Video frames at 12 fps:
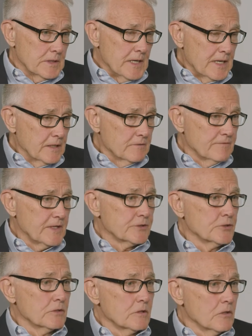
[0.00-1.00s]

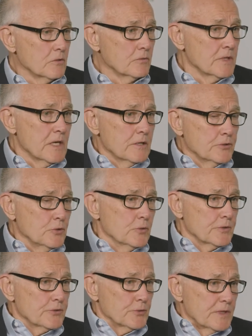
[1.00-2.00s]
investor own two
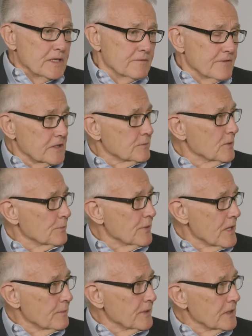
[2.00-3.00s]
or three investment
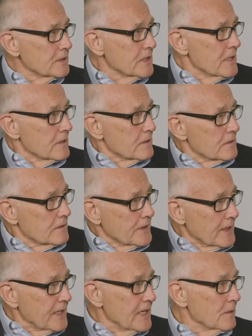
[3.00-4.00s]
properties,
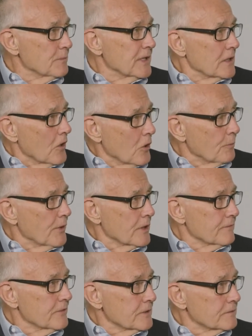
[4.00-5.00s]
they can't be all part
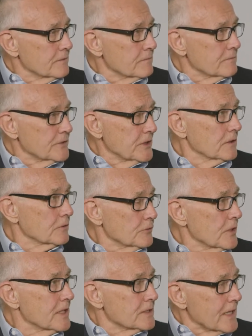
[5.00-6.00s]
of a single
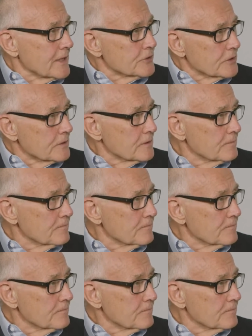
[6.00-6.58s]
transaction.